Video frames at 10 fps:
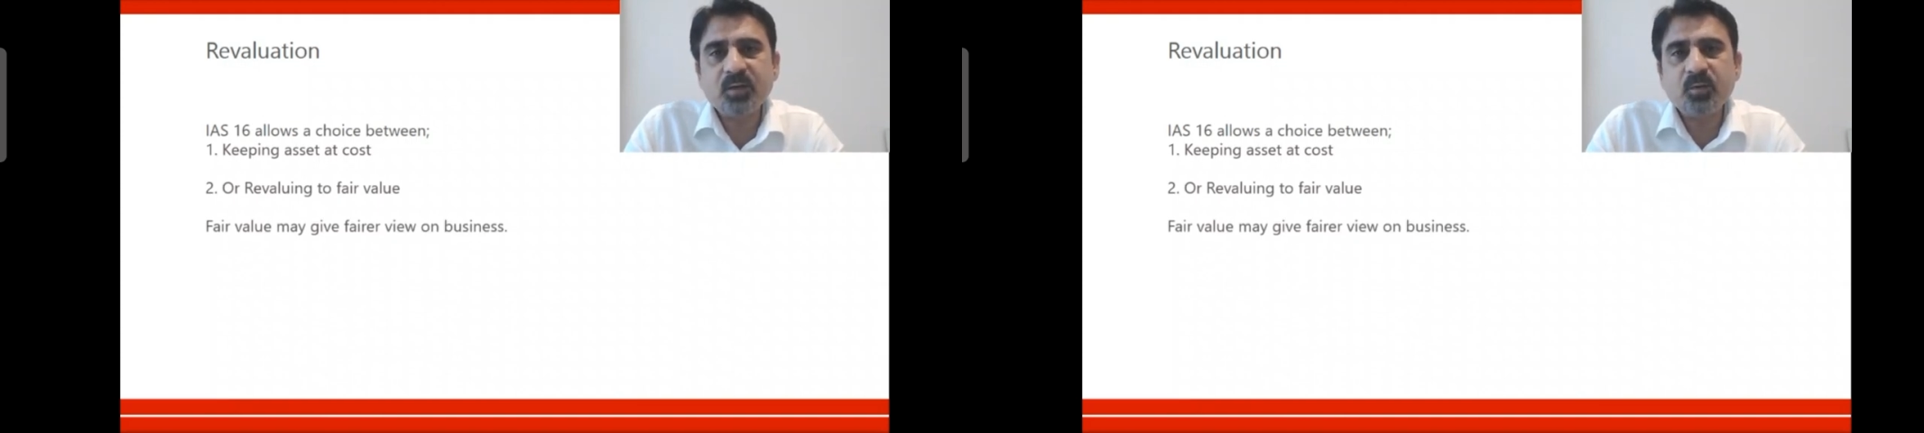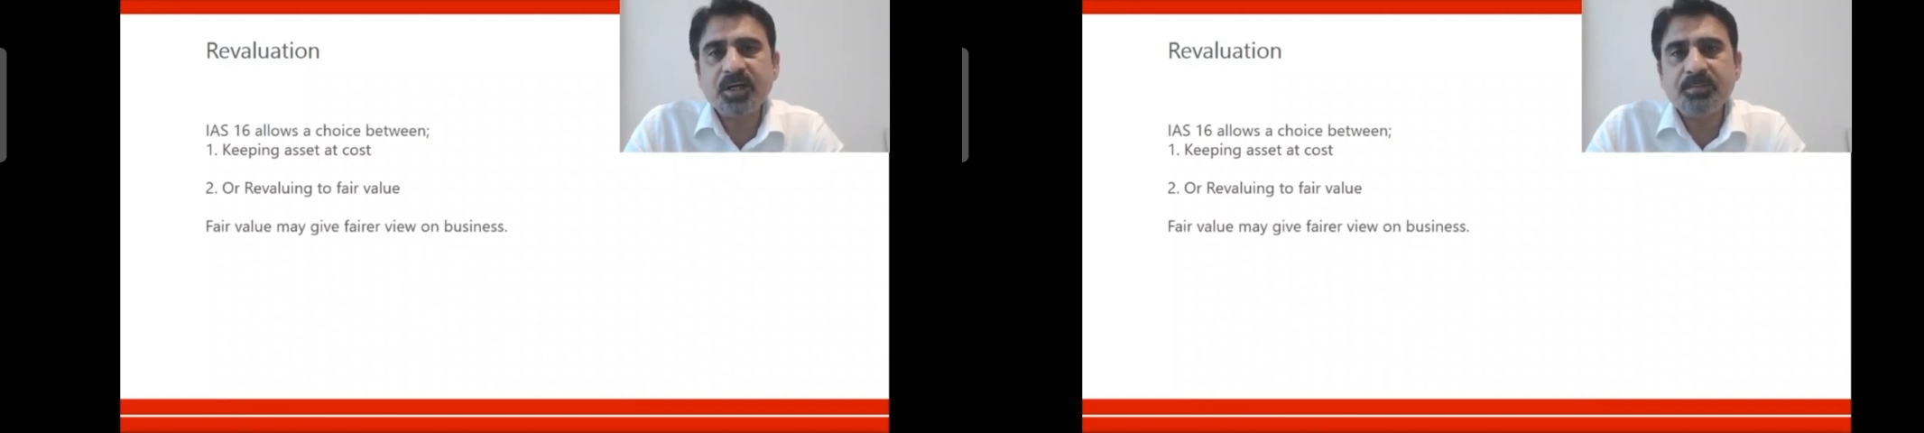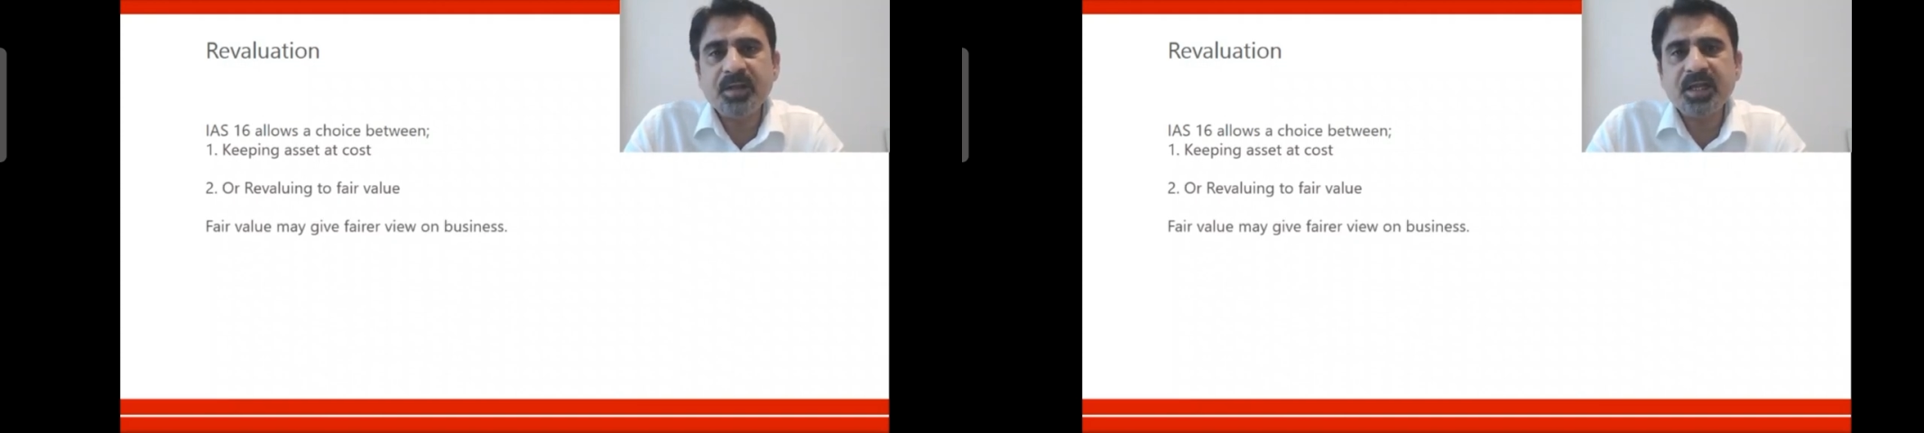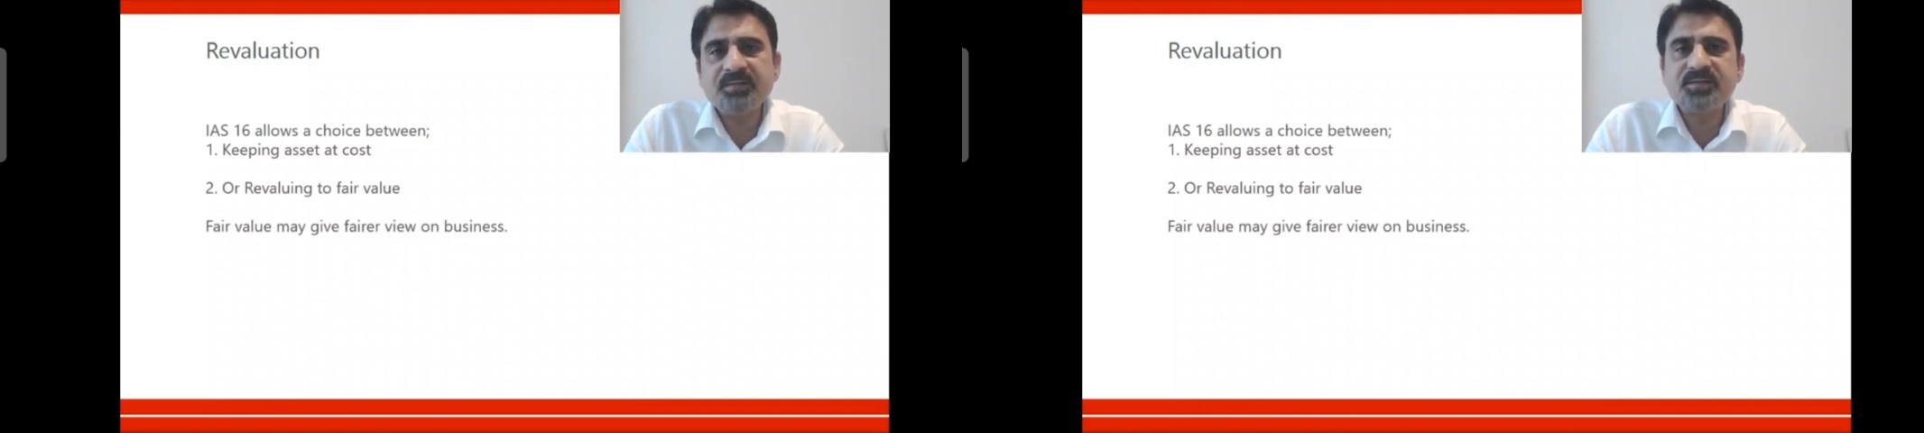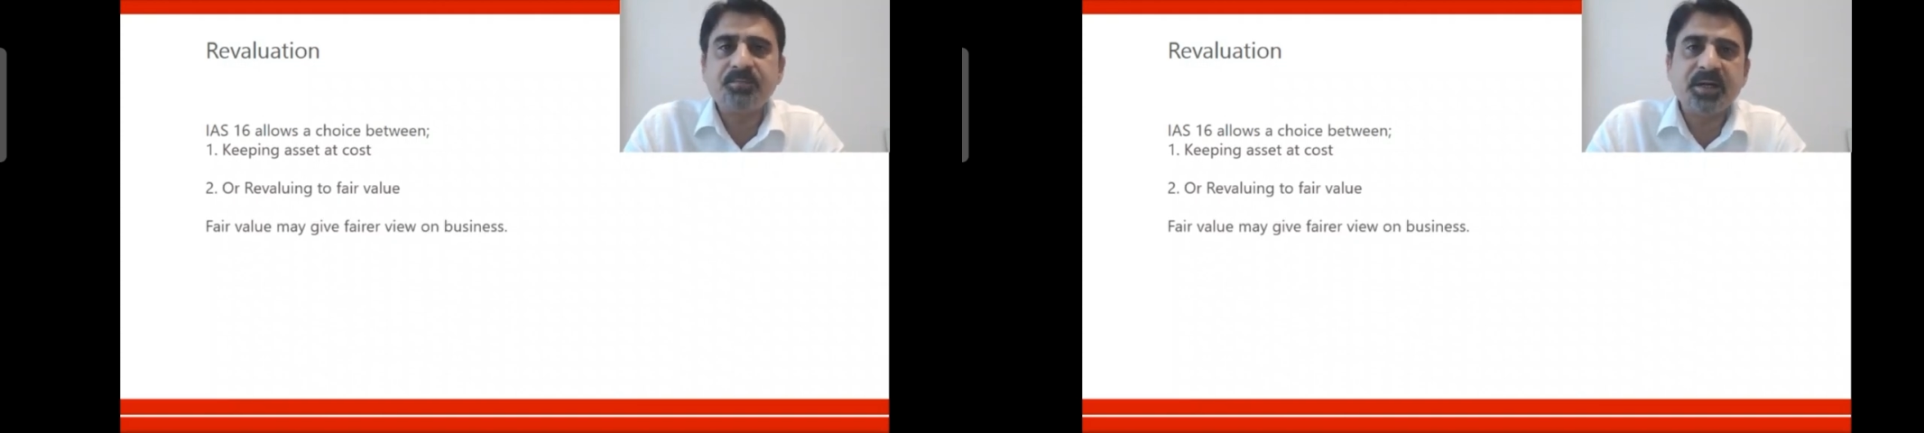it may gives
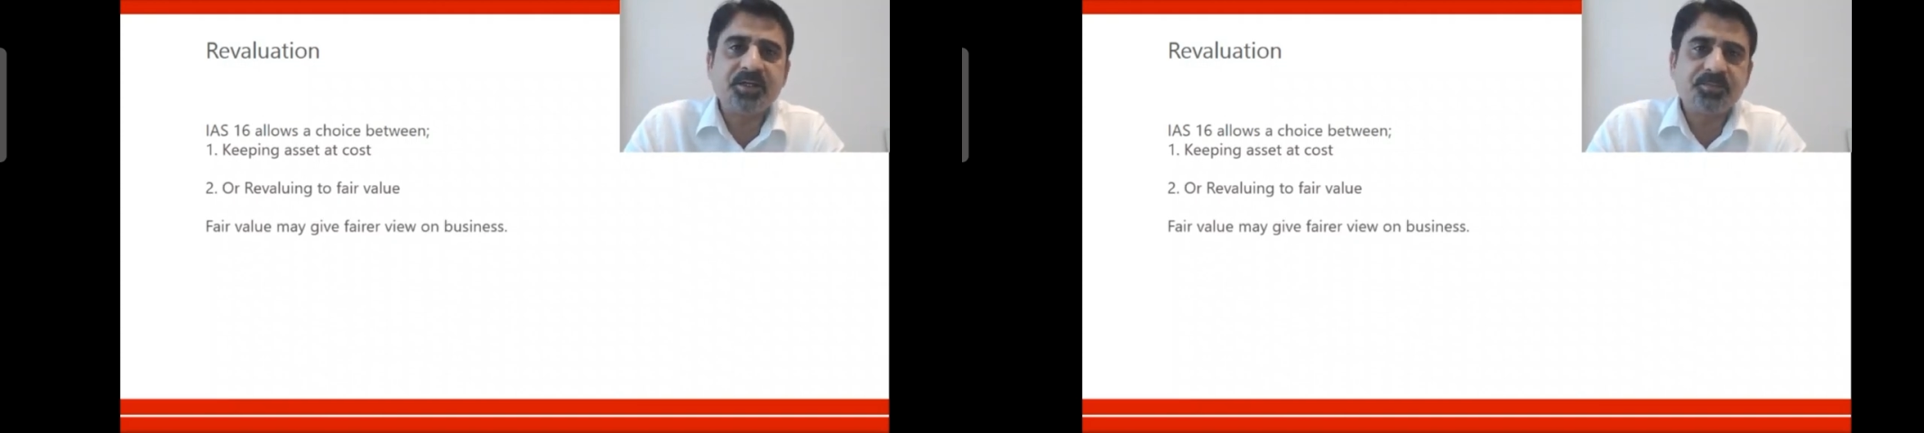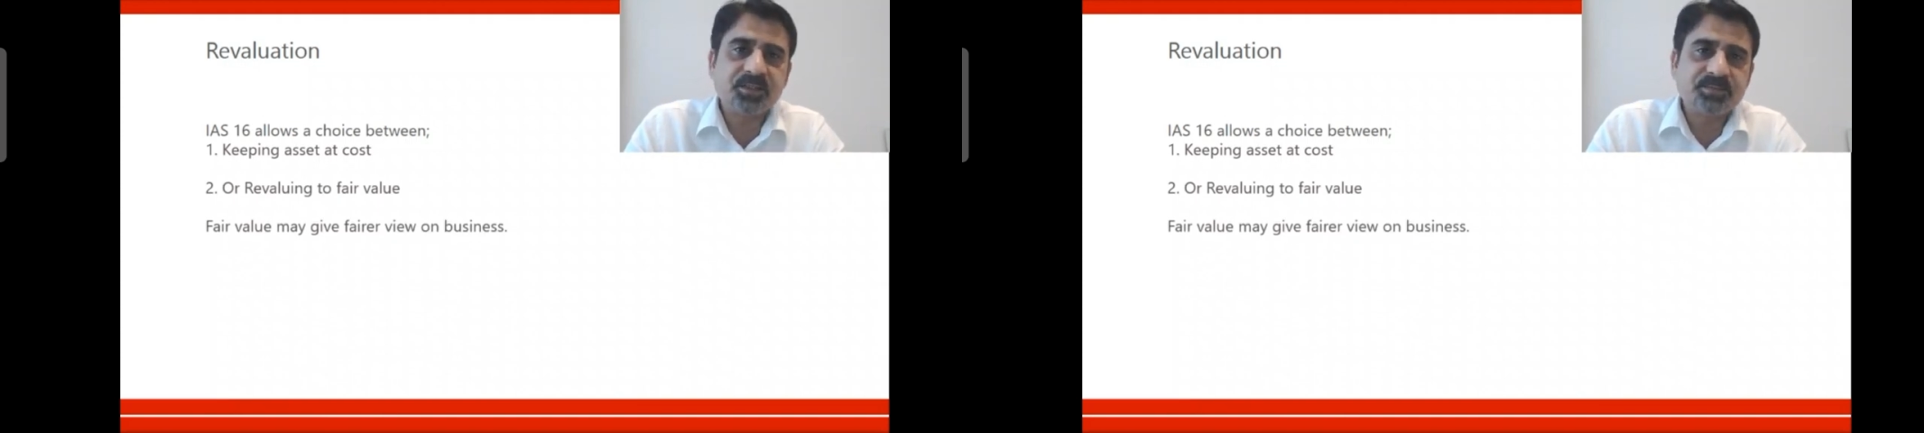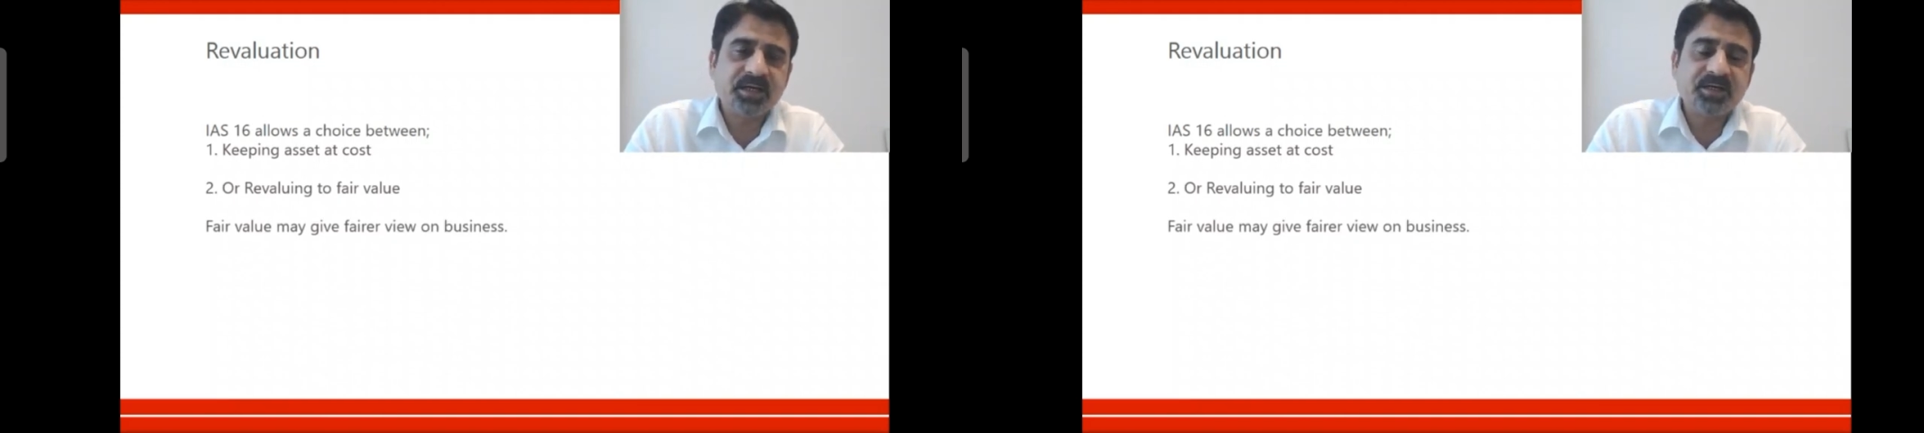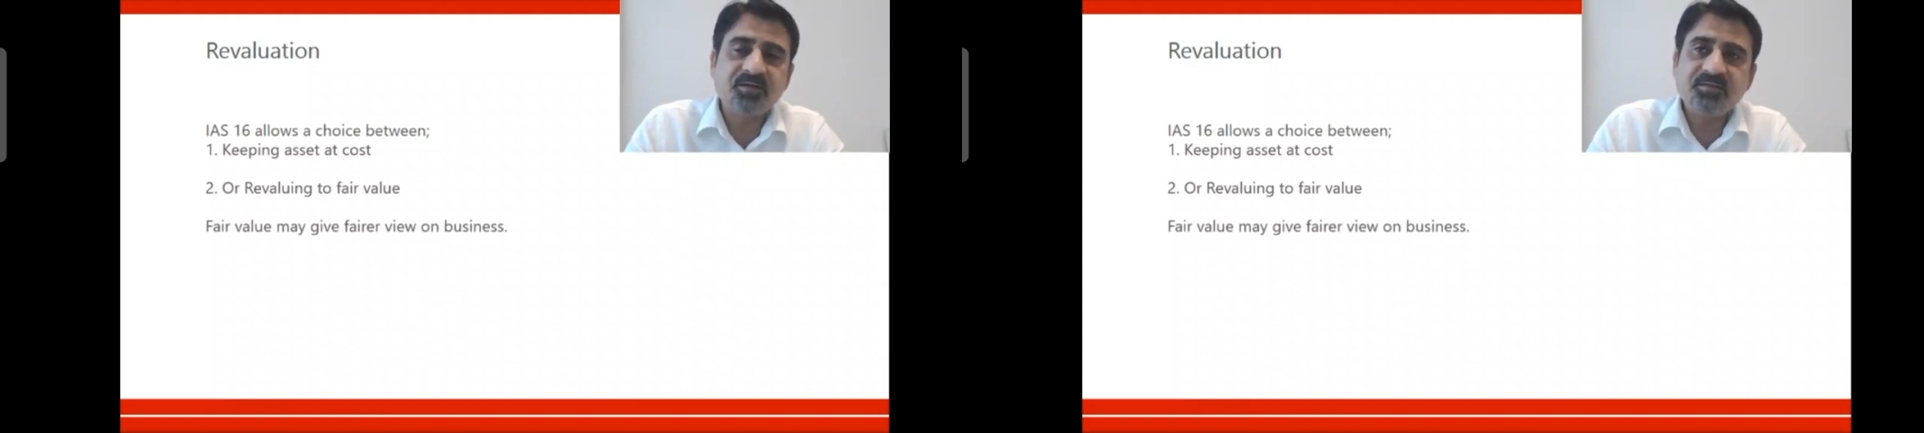a better perspective.